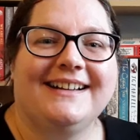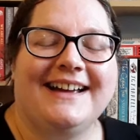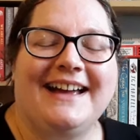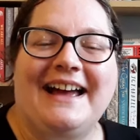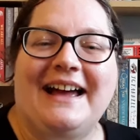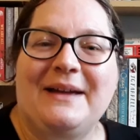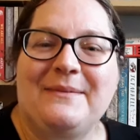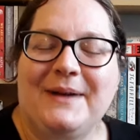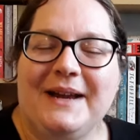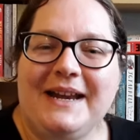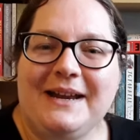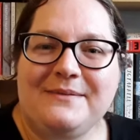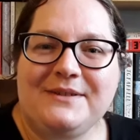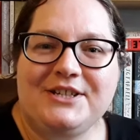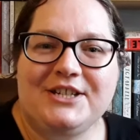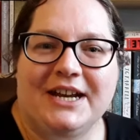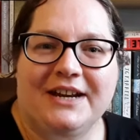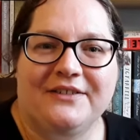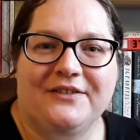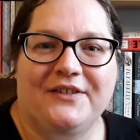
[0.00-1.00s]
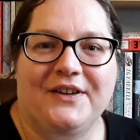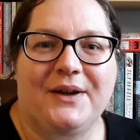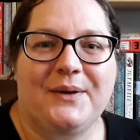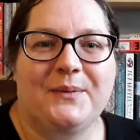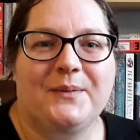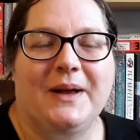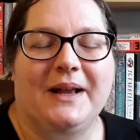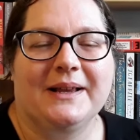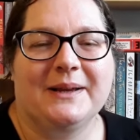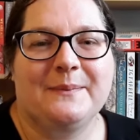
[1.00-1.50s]
Hi, my name is Jennifer
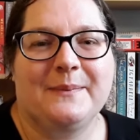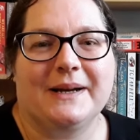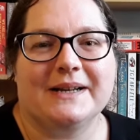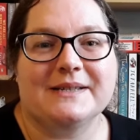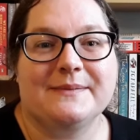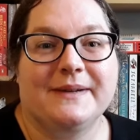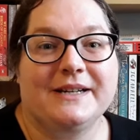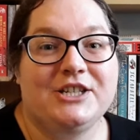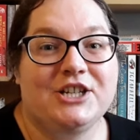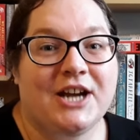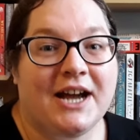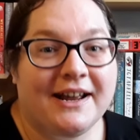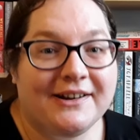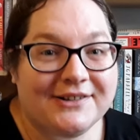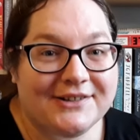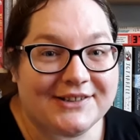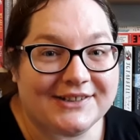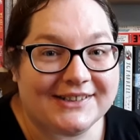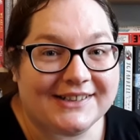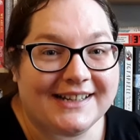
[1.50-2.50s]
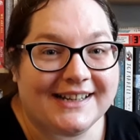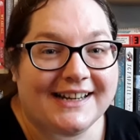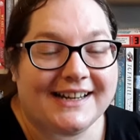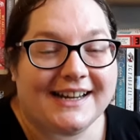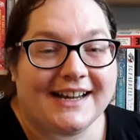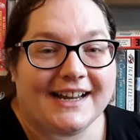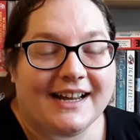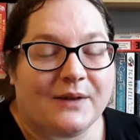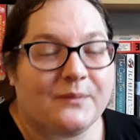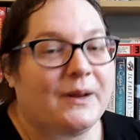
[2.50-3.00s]
welcome back to my channel
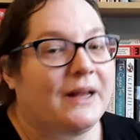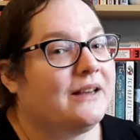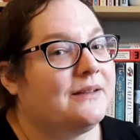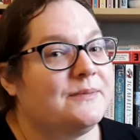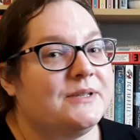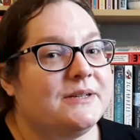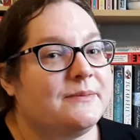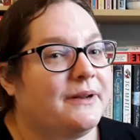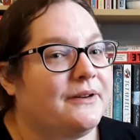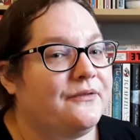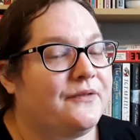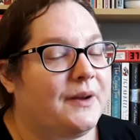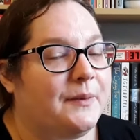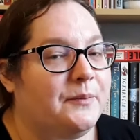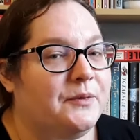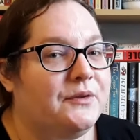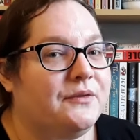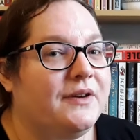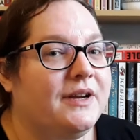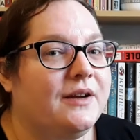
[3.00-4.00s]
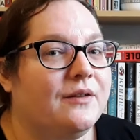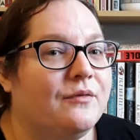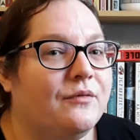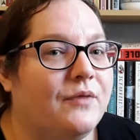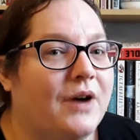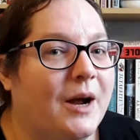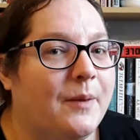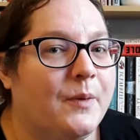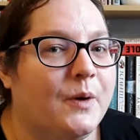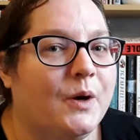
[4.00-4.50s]
and welcome to my February
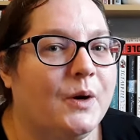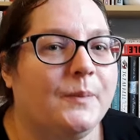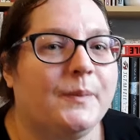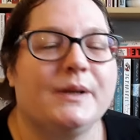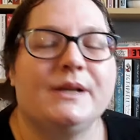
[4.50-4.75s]
wrap up.